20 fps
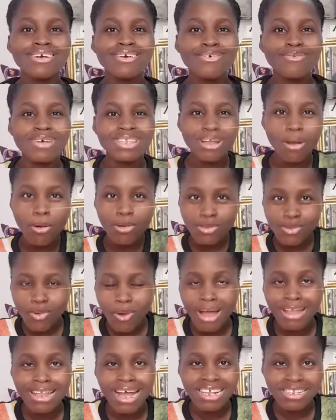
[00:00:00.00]
what I want to
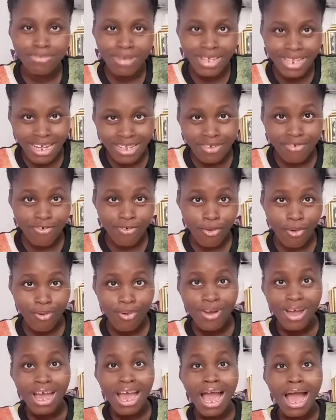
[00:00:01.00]
go and ask my daddy for.
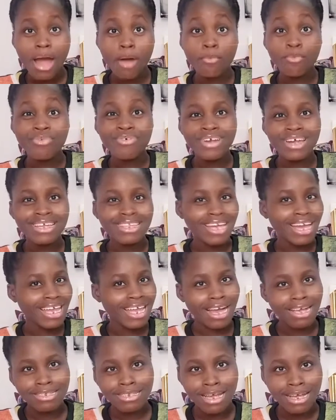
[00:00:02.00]
I'm praying that
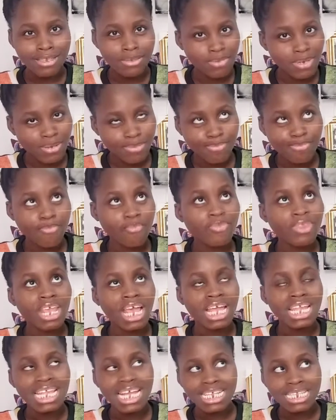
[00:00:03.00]
he answers me.
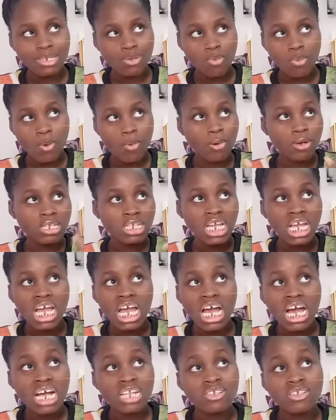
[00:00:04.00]
That's number one.
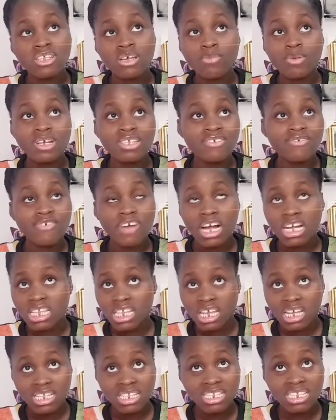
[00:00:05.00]
I thought about the fact
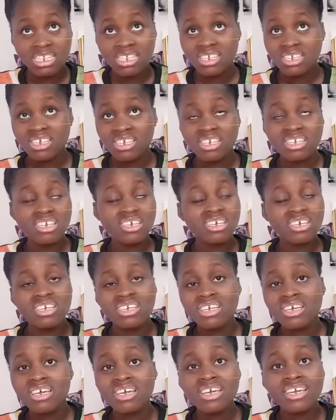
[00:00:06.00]
that
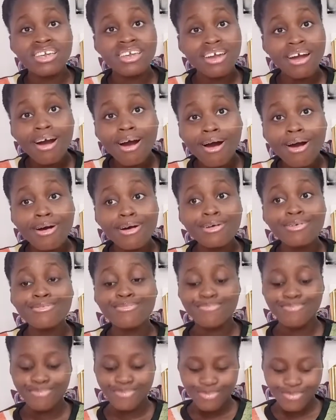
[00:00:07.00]

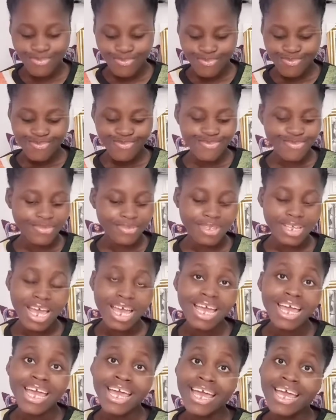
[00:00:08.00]
girl
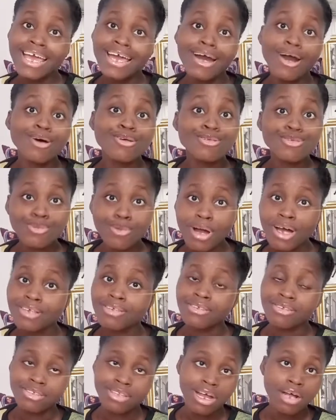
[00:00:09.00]
also
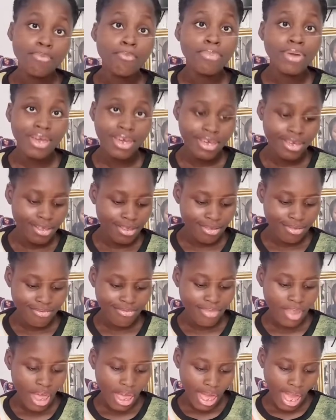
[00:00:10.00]
has to start paying.
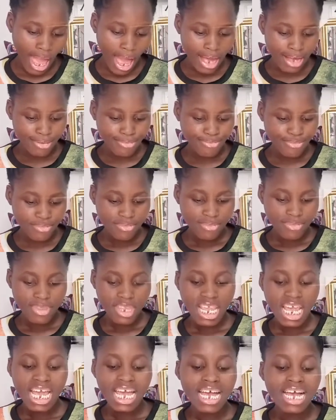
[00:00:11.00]
Yeah.
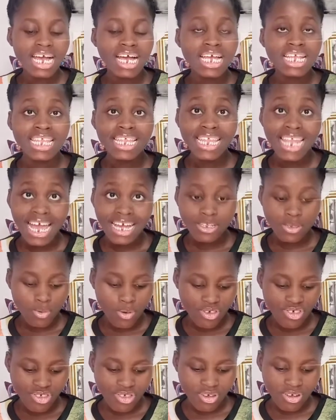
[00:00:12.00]
Next
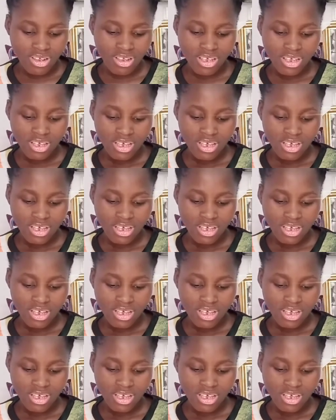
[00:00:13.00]
question.